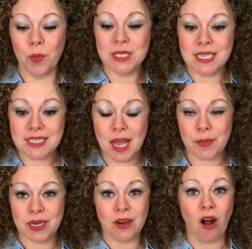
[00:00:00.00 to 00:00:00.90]
what does
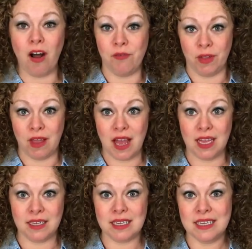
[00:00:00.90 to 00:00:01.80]
happen an awful
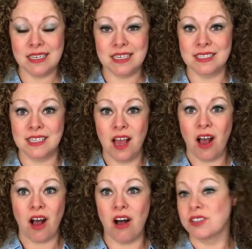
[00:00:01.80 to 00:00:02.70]
lot is
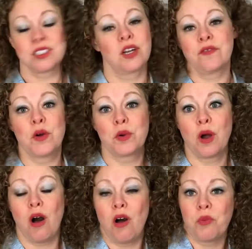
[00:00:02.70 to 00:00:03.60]
I'll start a phone
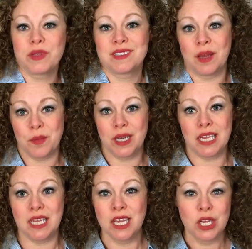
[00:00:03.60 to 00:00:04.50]
call with
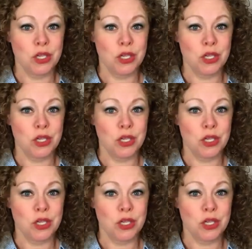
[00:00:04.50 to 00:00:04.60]
somebody,